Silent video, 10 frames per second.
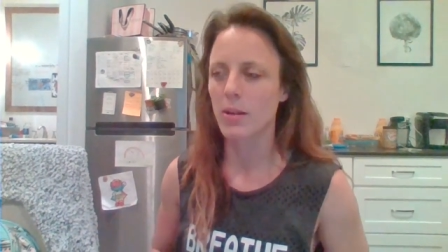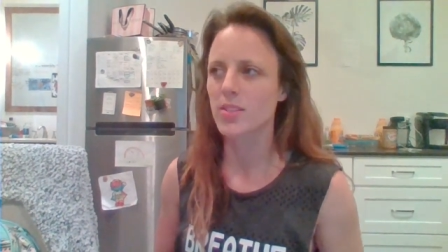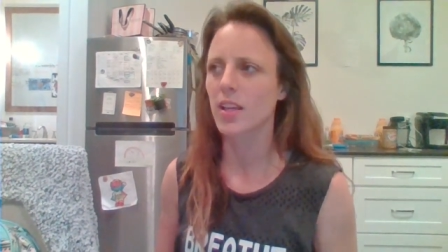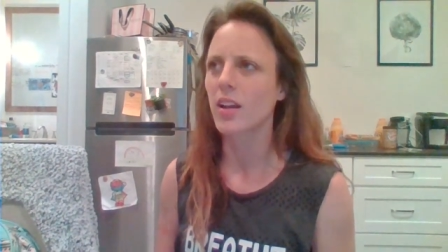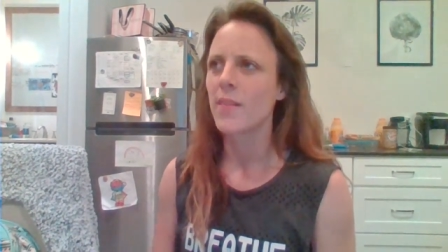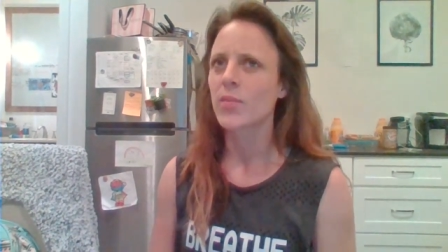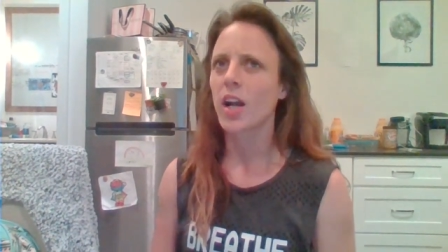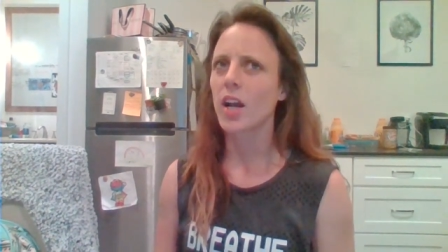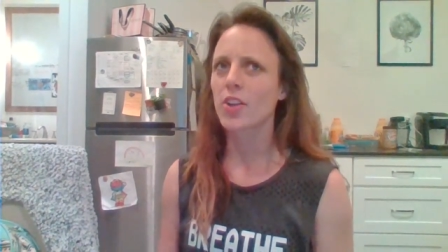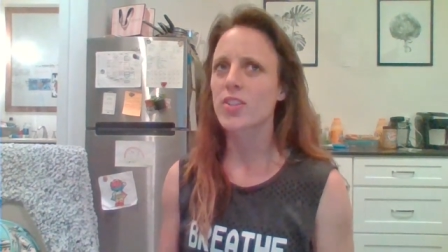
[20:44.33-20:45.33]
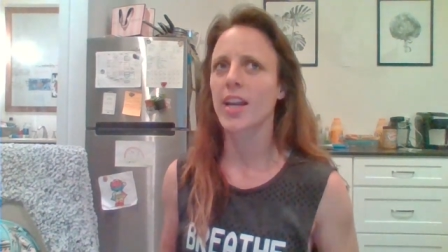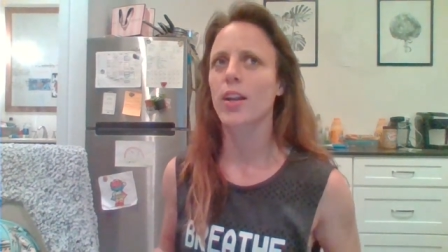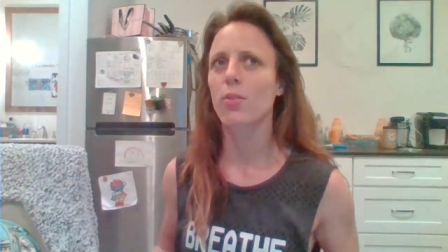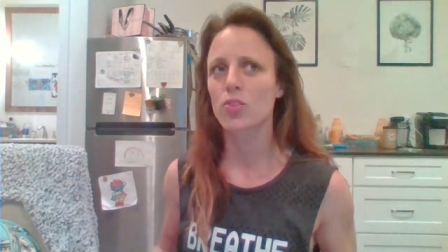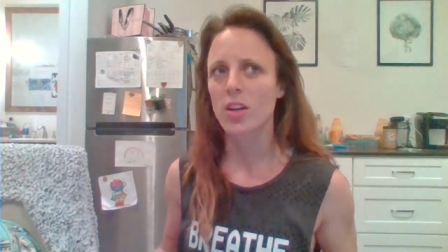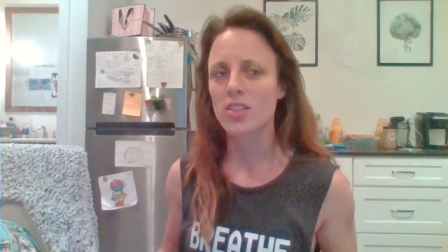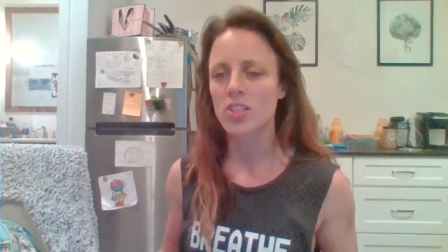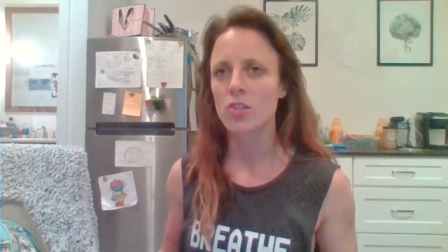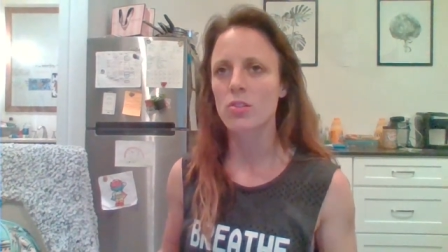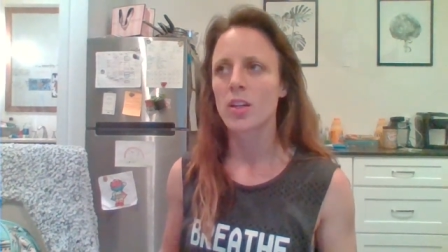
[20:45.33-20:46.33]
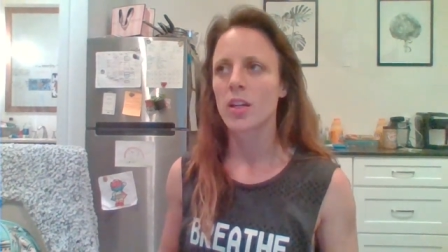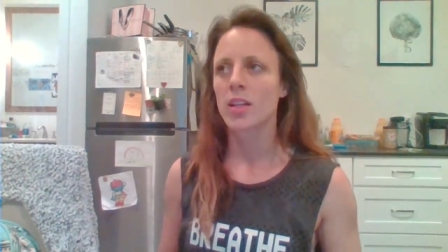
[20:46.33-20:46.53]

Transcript: But I was like, God, are you saying I don't trust you?